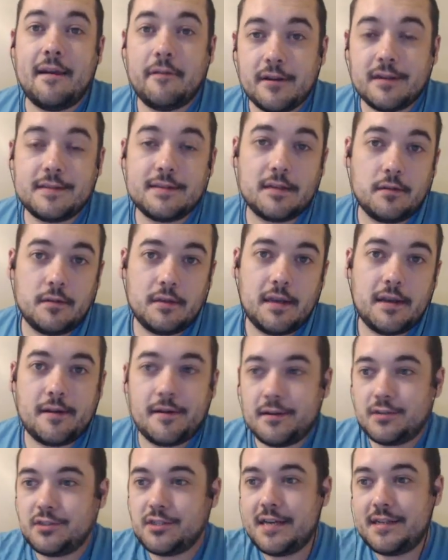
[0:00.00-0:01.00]
every single
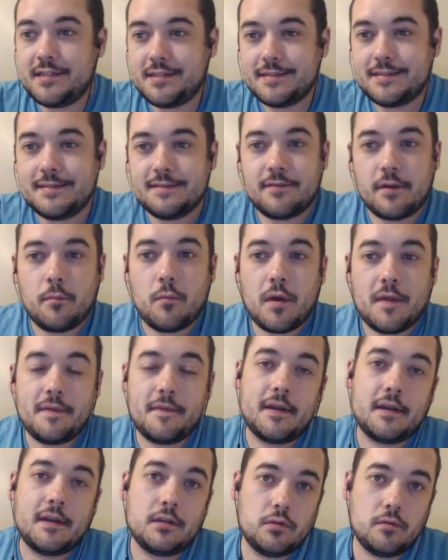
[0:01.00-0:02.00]
year it changes from one
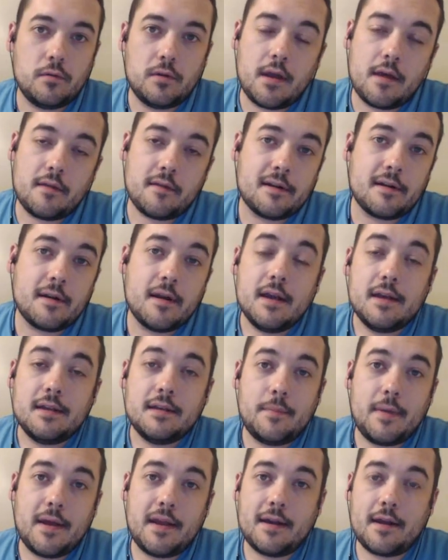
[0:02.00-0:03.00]
thing to another
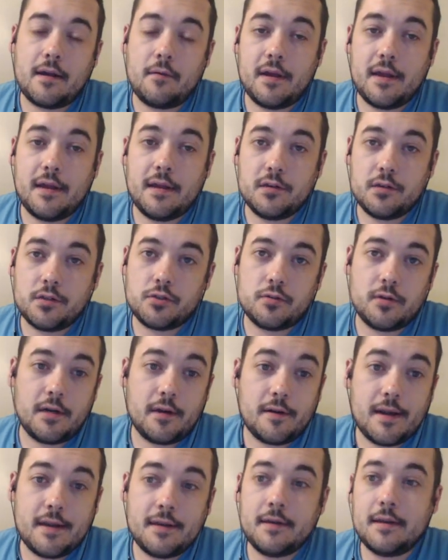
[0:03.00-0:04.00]
depending on what industry
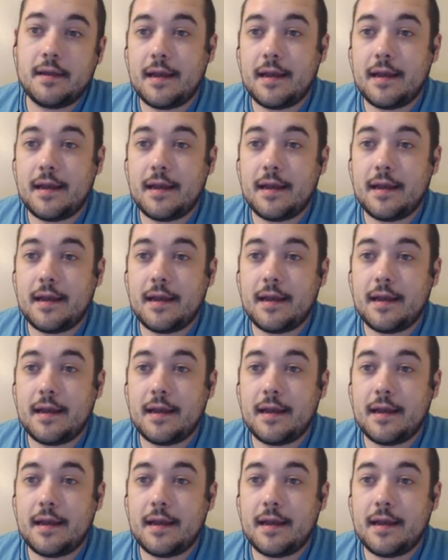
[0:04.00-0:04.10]
you're in.